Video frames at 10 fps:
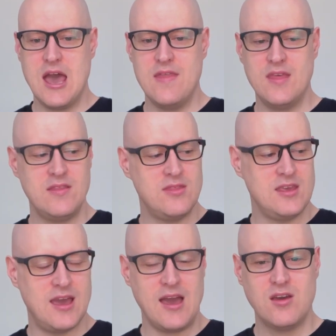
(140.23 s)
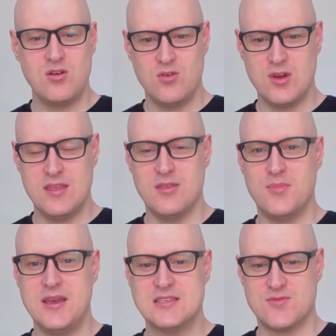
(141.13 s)
and then the echo in the
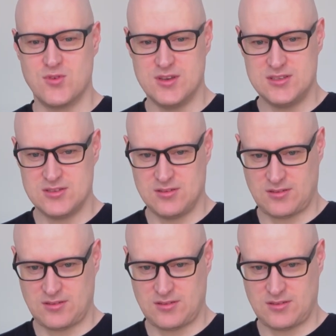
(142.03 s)
bass voice,